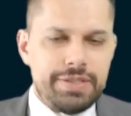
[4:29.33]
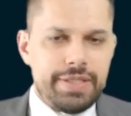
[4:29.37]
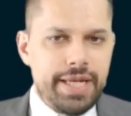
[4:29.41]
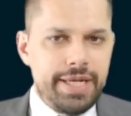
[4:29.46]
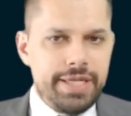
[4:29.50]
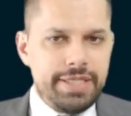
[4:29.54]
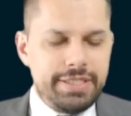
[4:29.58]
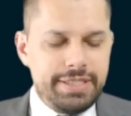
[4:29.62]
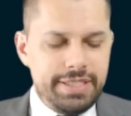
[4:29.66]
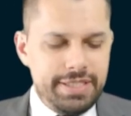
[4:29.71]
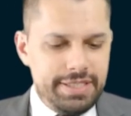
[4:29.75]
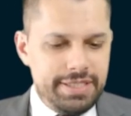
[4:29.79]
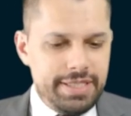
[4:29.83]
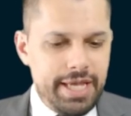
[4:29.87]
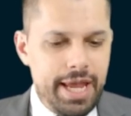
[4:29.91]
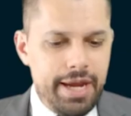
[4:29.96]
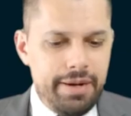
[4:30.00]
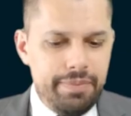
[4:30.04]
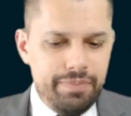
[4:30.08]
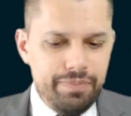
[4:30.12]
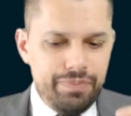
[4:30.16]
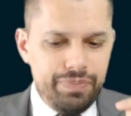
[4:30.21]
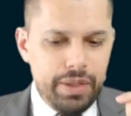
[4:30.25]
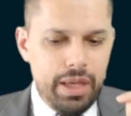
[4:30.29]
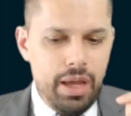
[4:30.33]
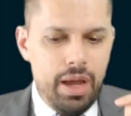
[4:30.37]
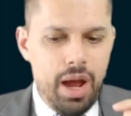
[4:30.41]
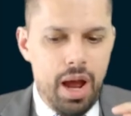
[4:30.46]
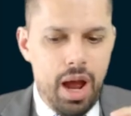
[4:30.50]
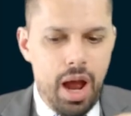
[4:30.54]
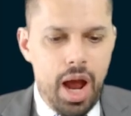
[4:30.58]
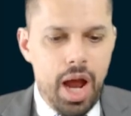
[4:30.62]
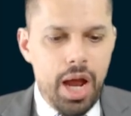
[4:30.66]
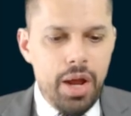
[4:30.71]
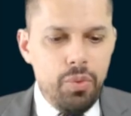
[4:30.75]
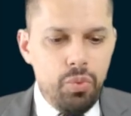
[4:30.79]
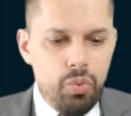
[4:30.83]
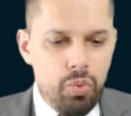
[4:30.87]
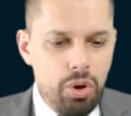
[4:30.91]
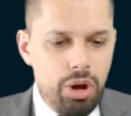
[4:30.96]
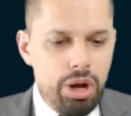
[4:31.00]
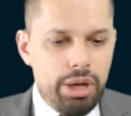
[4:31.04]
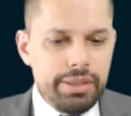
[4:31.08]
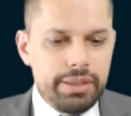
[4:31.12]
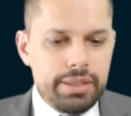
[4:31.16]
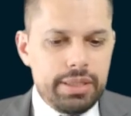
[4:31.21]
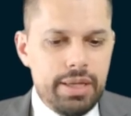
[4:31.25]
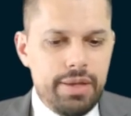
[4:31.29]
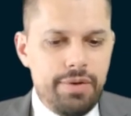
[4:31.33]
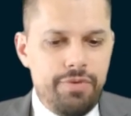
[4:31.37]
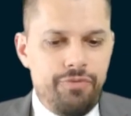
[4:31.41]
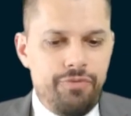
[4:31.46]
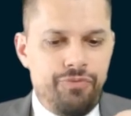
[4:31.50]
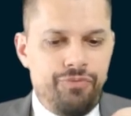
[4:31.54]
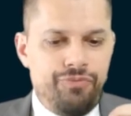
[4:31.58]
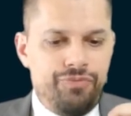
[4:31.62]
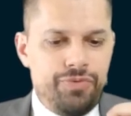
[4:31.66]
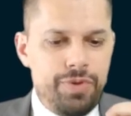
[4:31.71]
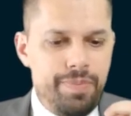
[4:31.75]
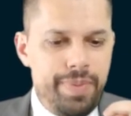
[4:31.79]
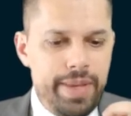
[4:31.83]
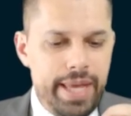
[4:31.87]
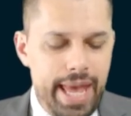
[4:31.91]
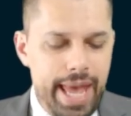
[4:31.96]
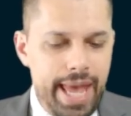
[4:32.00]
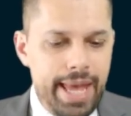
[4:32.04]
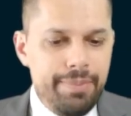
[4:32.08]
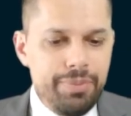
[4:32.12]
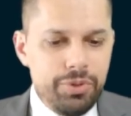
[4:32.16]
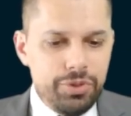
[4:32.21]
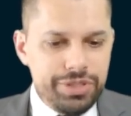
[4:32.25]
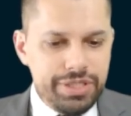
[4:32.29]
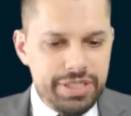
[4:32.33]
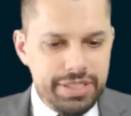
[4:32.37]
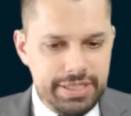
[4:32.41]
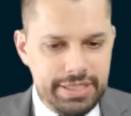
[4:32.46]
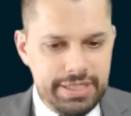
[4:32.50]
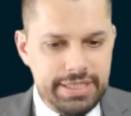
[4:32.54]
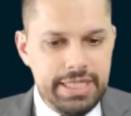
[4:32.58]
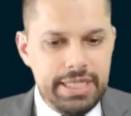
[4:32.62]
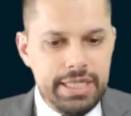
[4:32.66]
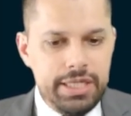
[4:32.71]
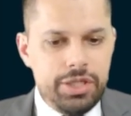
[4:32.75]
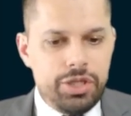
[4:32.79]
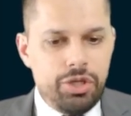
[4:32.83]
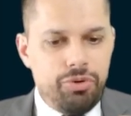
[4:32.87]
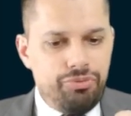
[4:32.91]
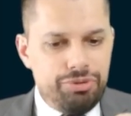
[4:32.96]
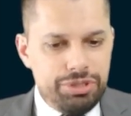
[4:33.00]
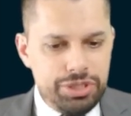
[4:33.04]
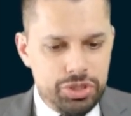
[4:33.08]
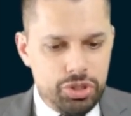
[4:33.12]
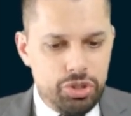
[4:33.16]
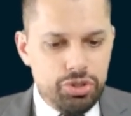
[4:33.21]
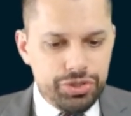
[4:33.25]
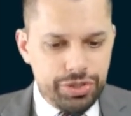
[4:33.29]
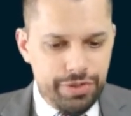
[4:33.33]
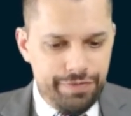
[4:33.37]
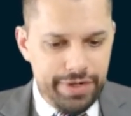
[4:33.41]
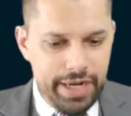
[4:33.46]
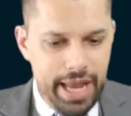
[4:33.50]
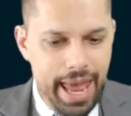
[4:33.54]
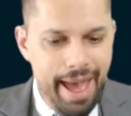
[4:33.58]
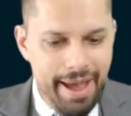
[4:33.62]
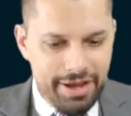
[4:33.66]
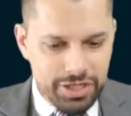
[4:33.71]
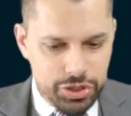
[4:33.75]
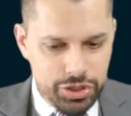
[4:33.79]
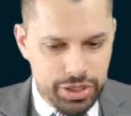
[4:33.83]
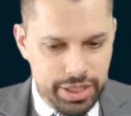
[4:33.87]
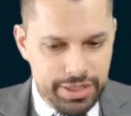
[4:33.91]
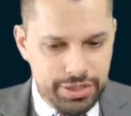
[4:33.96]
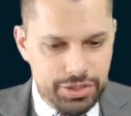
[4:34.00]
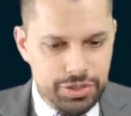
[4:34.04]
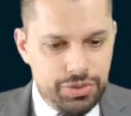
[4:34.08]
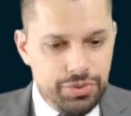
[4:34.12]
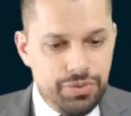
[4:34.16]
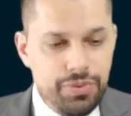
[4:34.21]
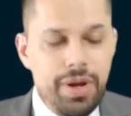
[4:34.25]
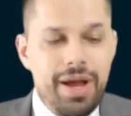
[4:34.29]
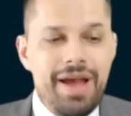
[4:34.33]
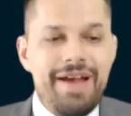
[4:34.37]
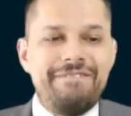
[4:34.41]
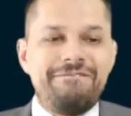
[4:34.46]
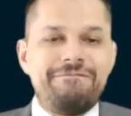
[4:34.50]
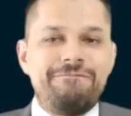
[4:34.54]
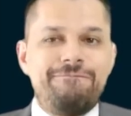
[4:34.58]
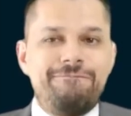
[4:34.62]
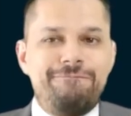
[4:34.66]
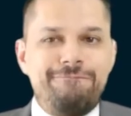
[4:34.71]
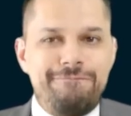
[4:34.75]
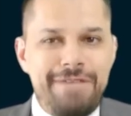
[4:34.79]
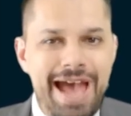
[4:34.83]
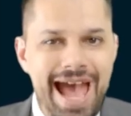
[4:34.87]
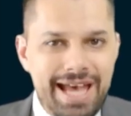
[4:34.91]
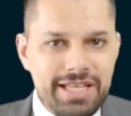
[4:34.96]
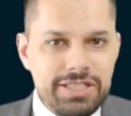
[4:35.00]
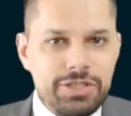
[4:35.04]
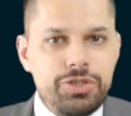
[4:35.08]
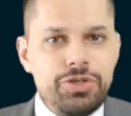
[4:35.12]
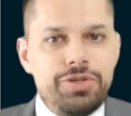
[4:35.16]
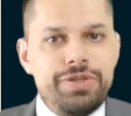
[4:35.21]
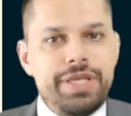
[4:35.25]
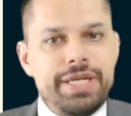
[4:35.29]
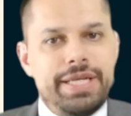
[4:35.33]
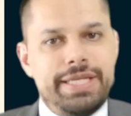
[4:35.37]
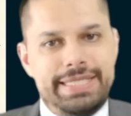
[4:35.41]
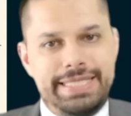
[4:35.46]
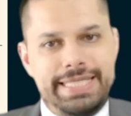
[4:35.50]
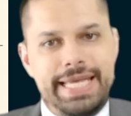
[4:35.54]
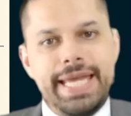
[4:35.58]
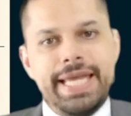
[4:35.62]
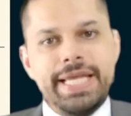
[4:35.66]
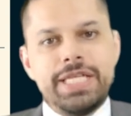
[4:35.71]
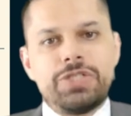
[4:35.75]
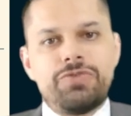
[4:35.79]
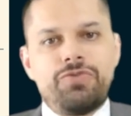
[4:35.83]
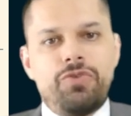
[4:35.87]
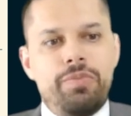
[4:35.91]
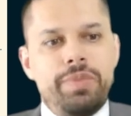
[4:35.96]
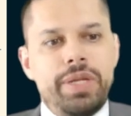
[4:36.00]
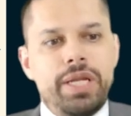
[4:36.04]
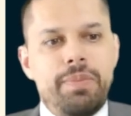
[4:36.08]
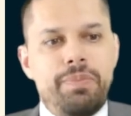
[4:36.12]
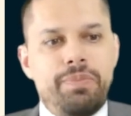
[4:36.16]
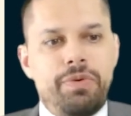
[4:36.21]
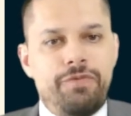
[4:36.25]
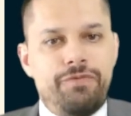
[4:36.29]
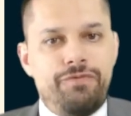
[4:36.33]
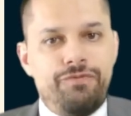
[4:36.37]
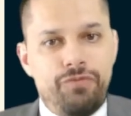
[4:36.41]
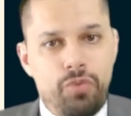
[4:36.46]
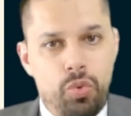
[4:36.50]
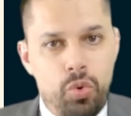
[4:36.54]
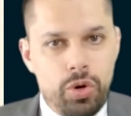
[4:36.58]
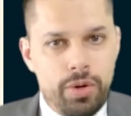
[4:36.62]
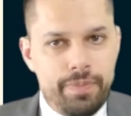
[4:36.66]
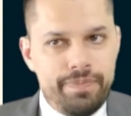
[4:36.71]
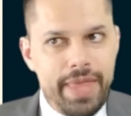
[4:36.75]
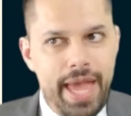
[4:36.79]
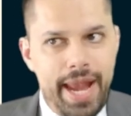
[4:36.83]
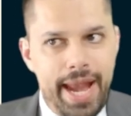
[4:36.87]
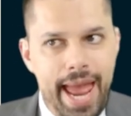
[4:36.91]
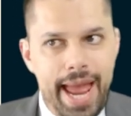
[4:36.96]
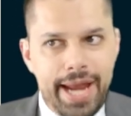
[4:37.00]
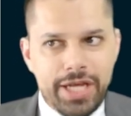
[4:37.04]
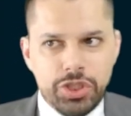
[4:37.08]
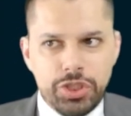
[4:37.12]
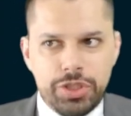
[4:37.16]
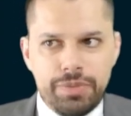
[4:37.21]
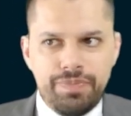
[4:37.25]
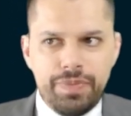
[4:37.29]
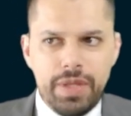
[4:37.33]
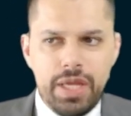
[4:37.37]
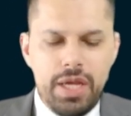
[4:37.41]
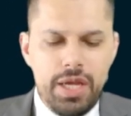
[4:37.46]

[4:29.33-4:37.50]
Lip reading: That is to say, I want to be able to see the result of an action I do faster than it takes for me to perform that action.